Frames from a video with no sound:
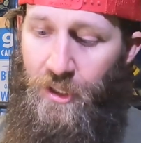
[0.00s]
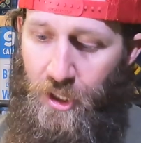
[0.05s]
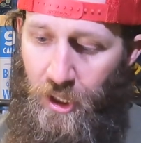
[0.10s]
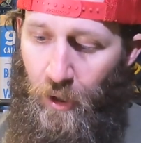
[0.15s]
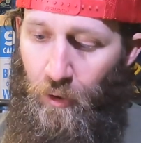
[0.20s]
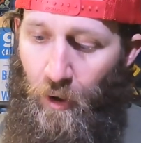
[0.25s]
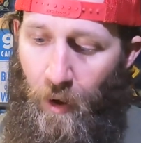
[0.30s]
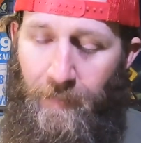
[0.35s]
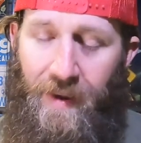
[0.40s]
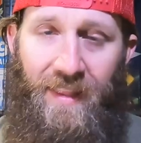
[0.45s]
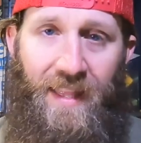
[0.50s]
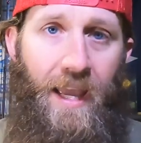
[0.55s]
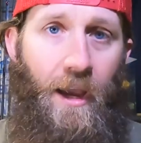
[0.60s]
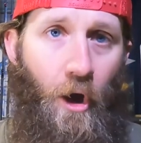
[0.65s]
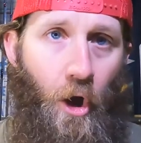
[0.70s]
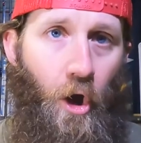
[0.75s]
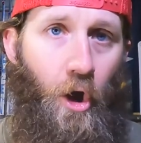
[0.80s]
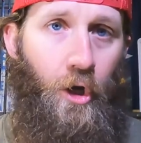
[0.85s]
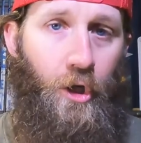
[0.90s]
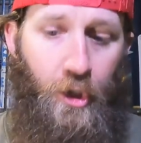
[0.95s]
So, I mean, they
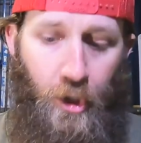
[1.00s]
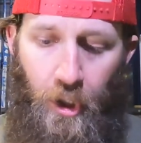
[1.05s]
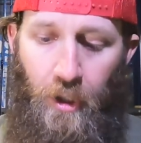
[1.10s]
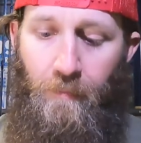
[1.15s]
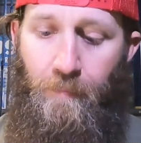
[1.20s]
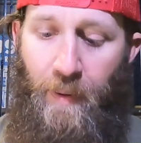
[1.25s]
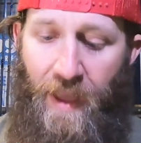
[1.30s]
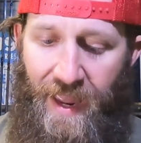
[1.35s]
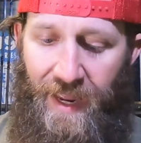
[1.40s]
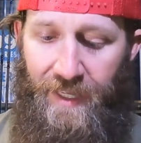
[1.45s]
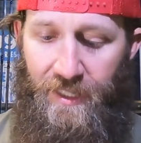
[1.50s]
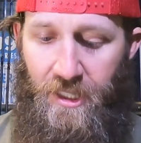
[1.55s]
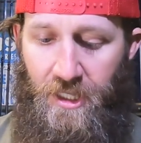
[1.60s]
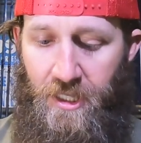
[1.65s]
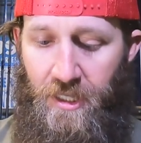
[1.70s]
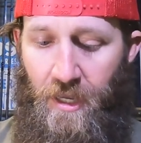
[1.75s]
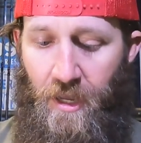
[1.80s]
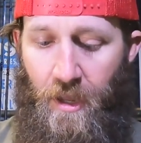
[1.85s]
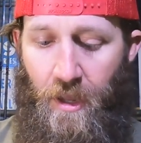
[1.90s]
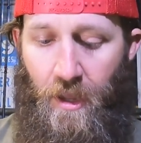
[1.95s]
are good
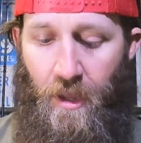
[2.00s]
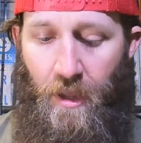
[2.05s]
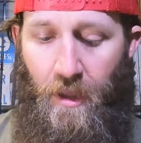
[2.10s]
baits.